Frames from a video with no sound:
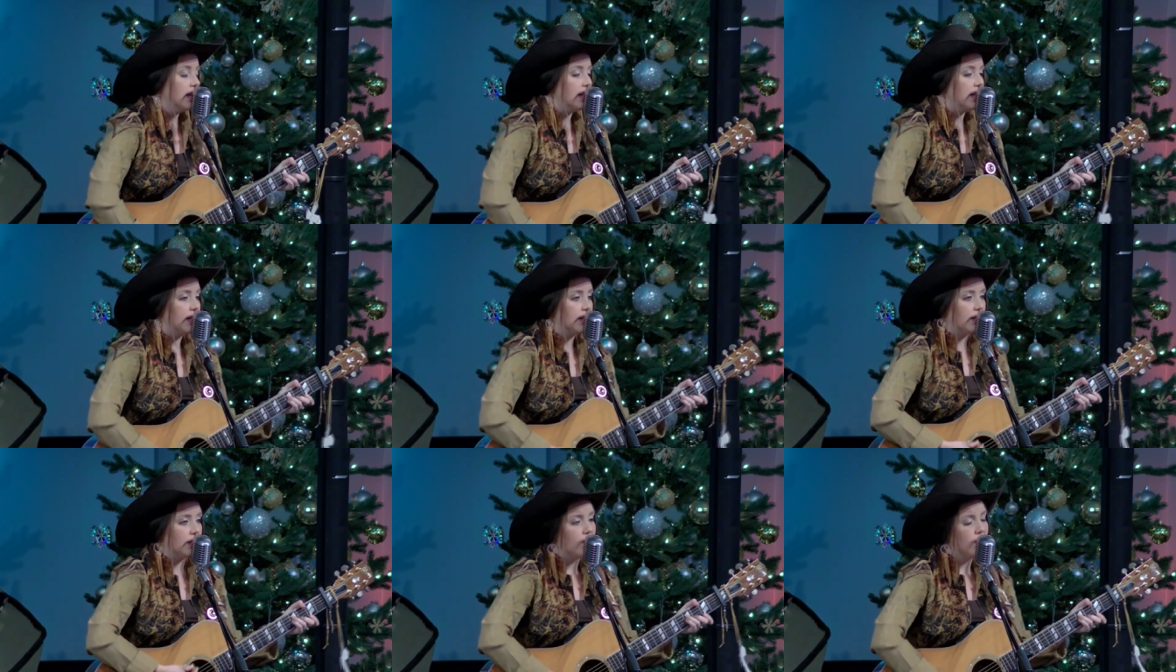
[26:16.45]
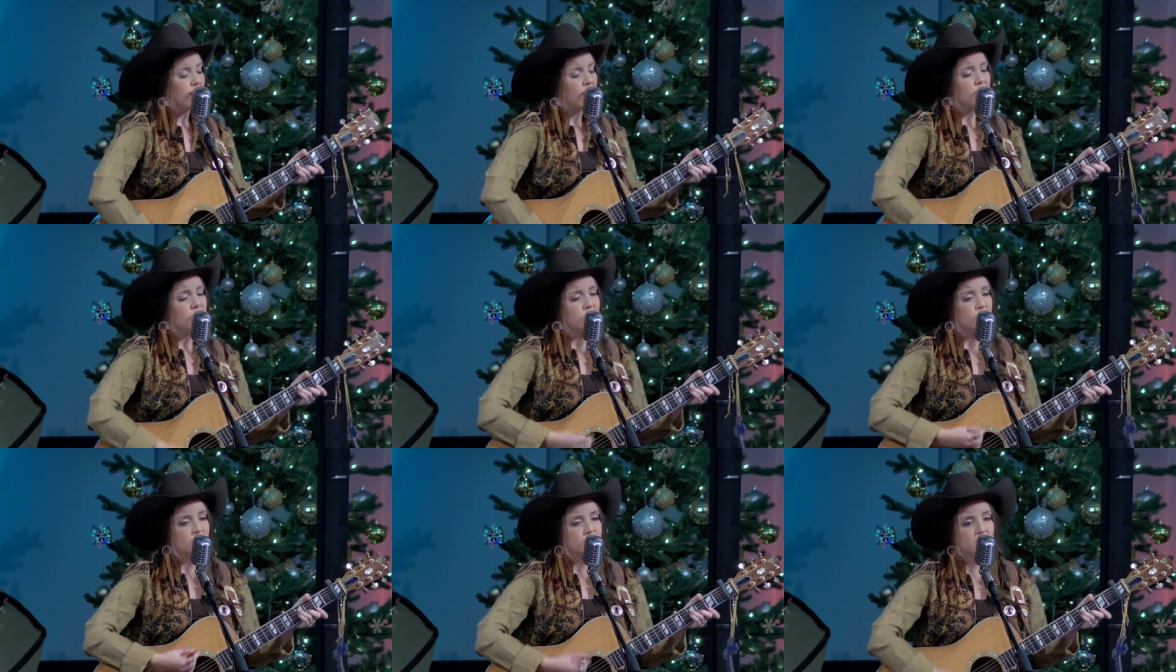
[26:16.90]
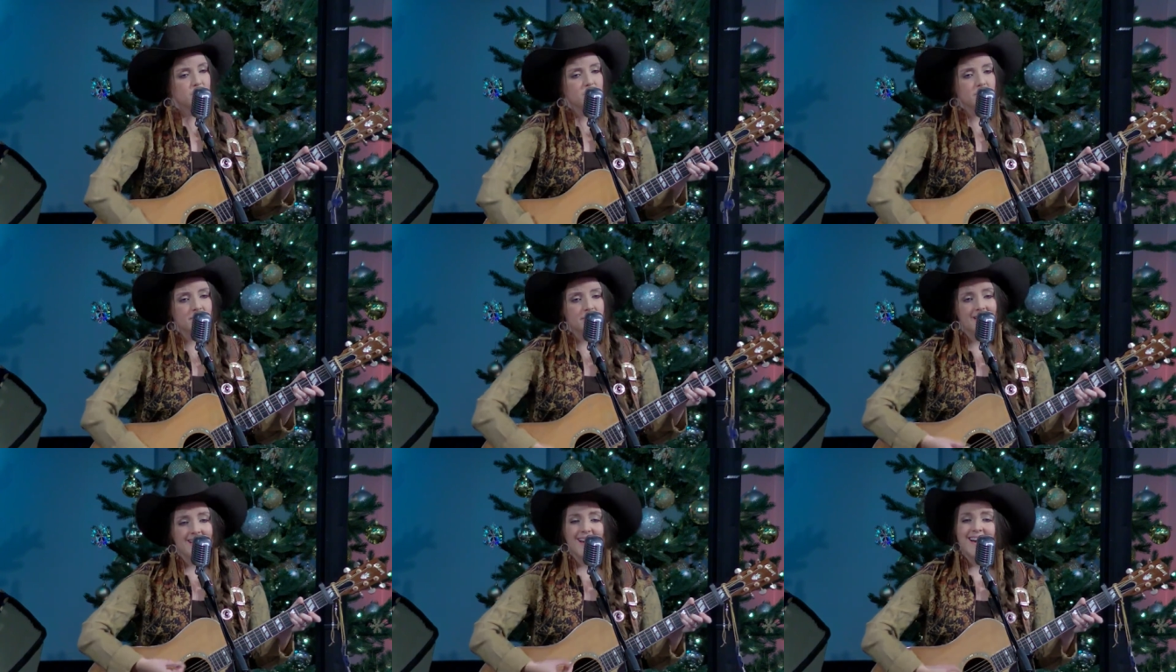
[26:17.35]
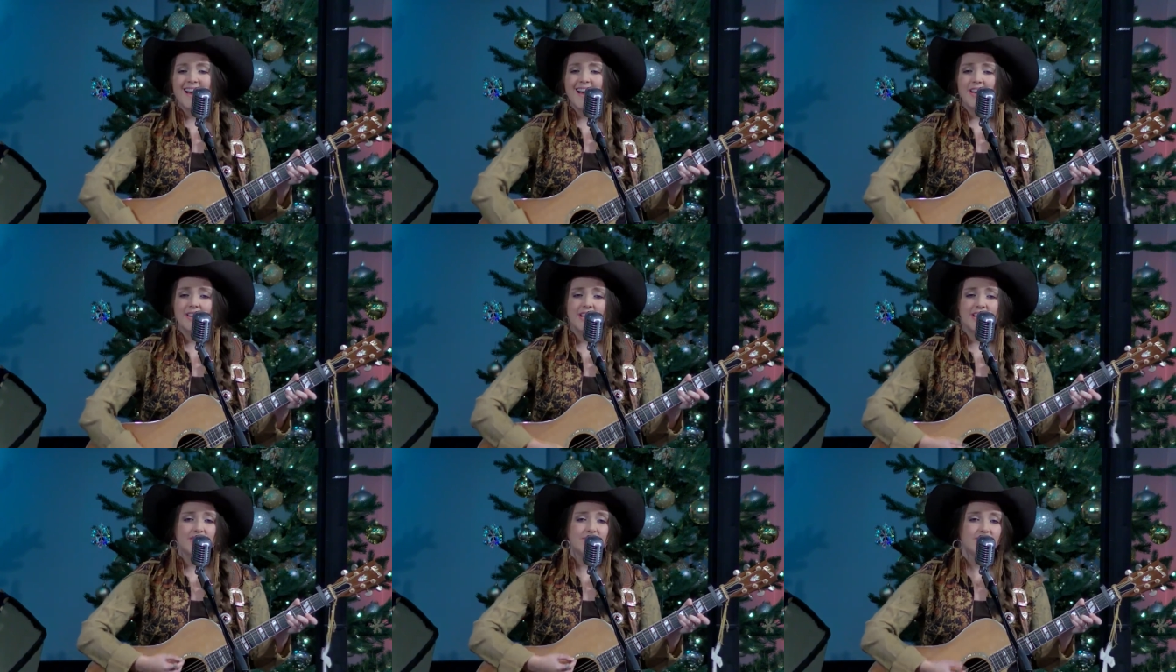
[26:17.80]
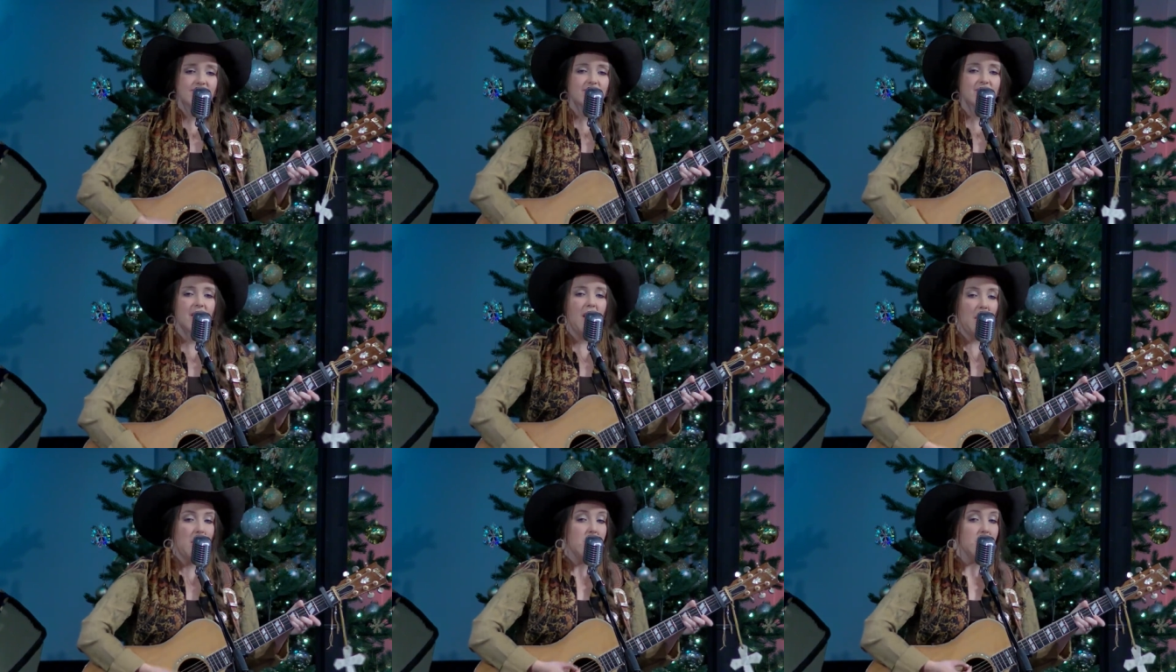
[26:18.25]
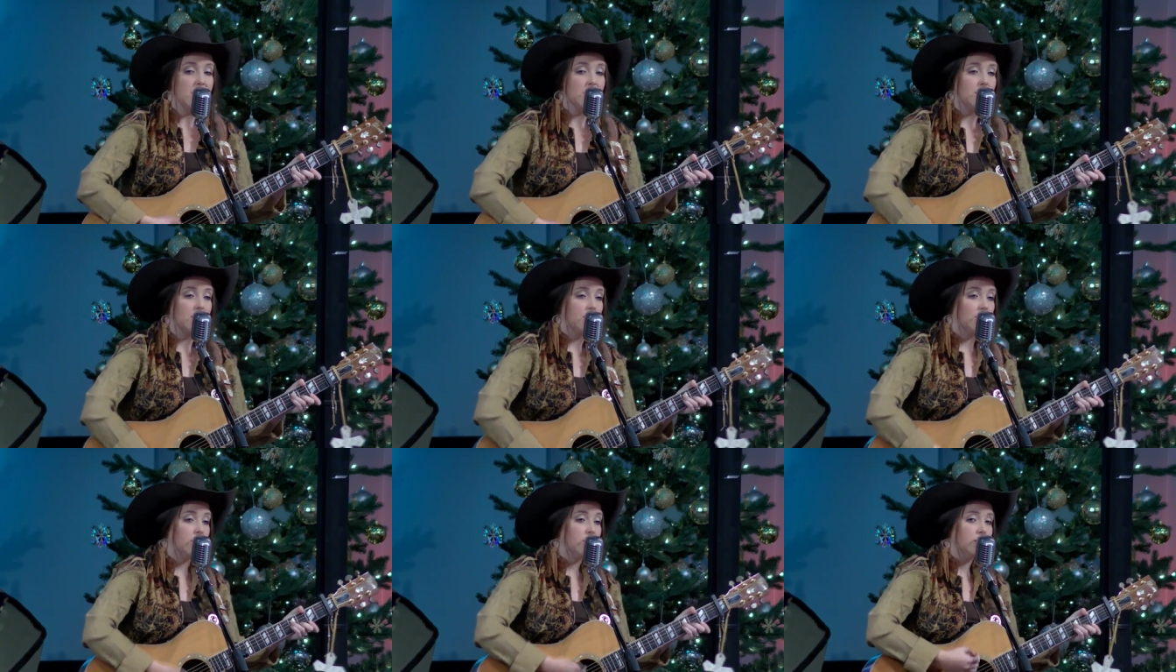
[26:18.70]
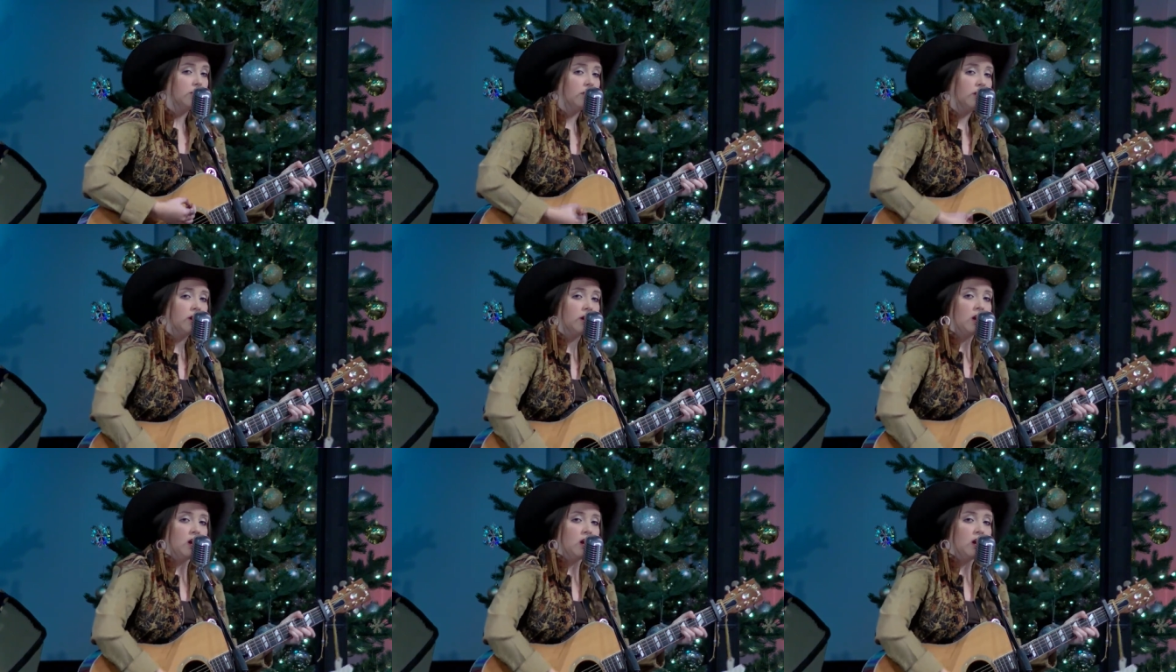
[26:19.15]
He comes from down in southern